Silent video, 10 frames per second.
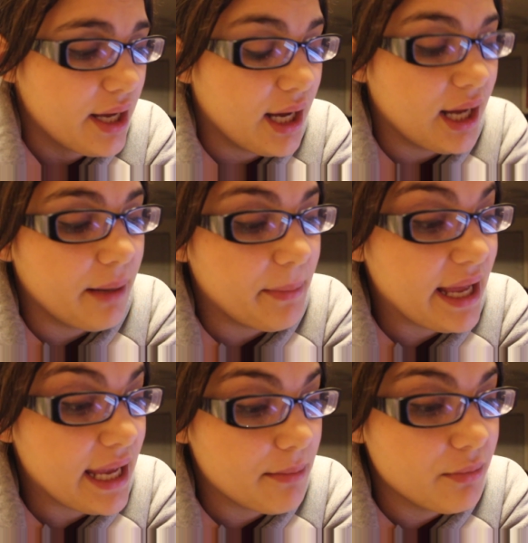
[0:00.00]

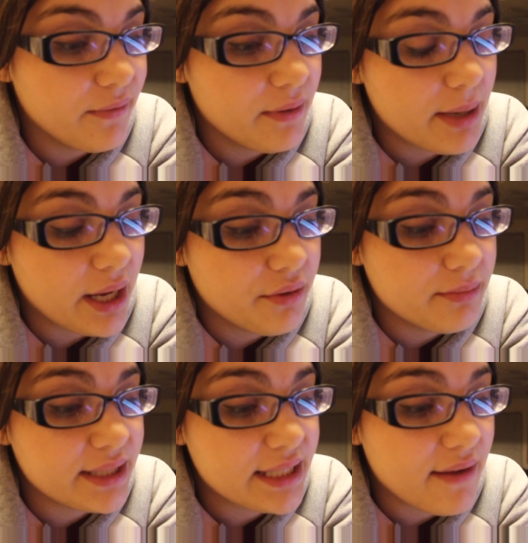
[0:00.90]
I am moving back
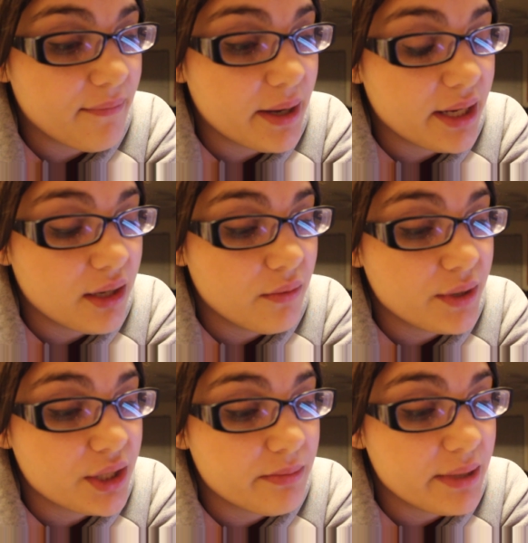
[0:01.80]
home to save money,
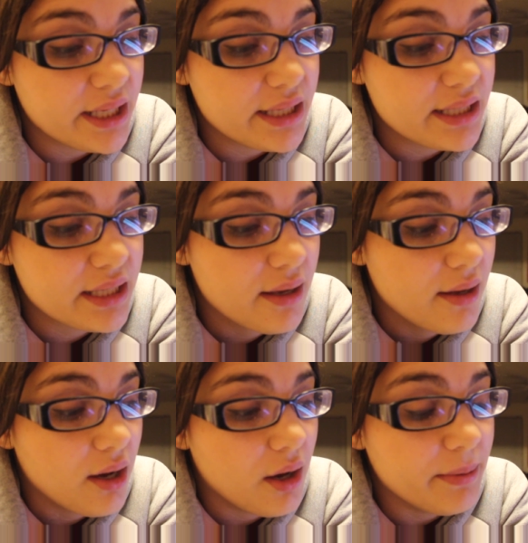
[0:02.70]
which means
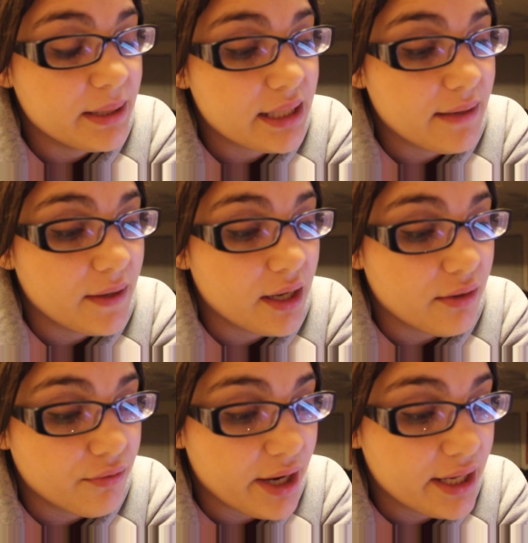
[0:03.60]
I'll be saving
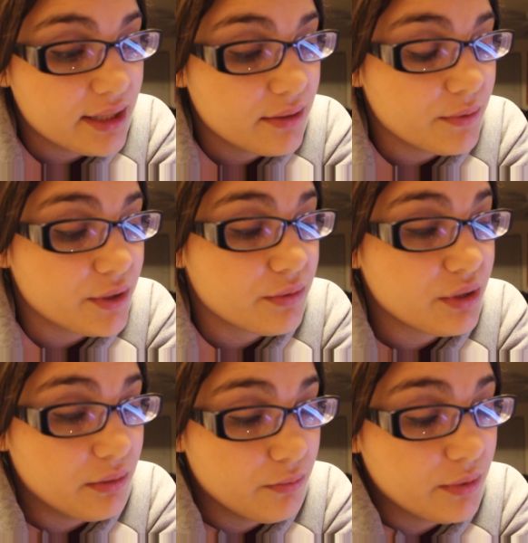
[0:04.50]
on rent, which
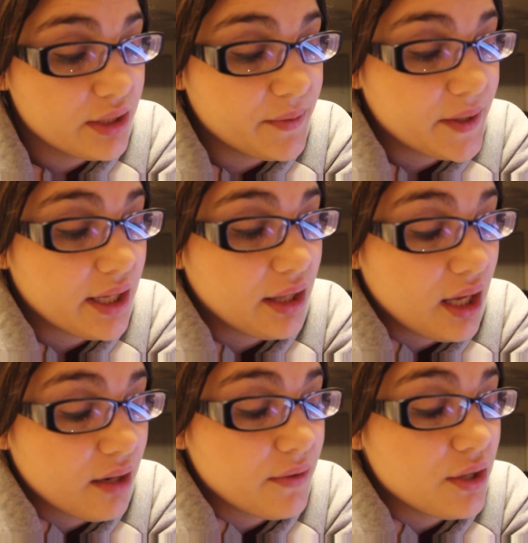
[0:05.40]
is what a
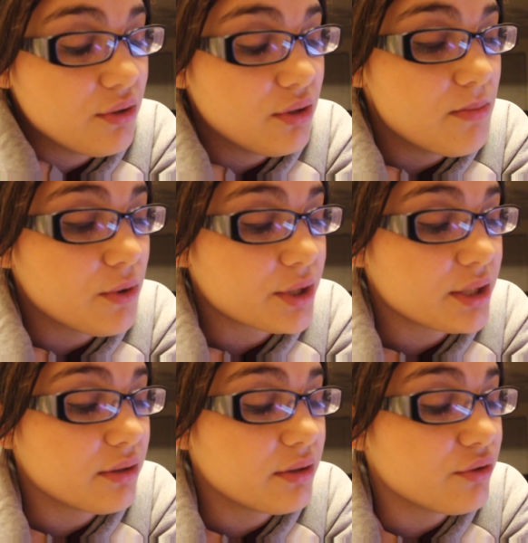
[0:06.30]
lot of the YouTube
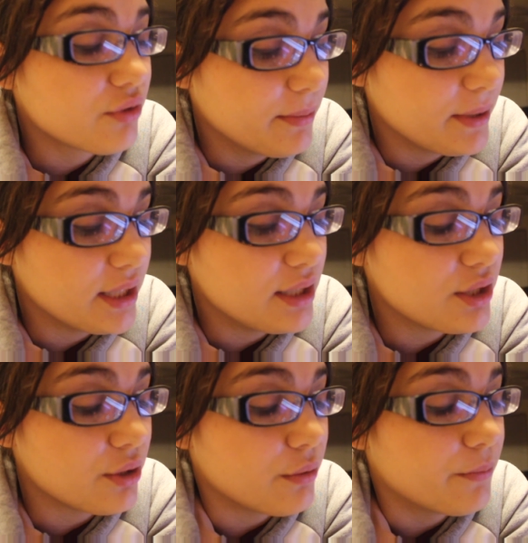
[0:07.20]
portion contributed
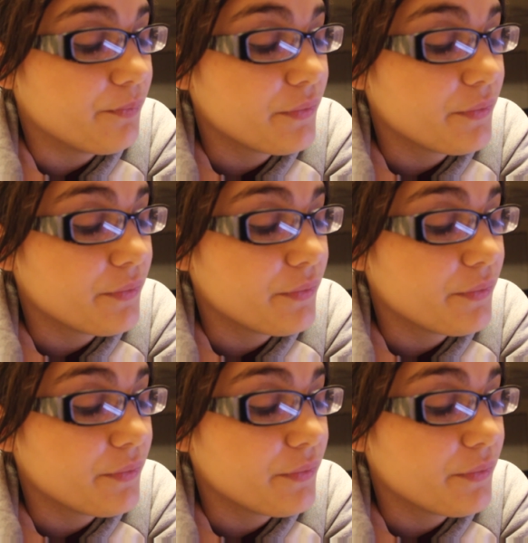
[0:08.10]
to.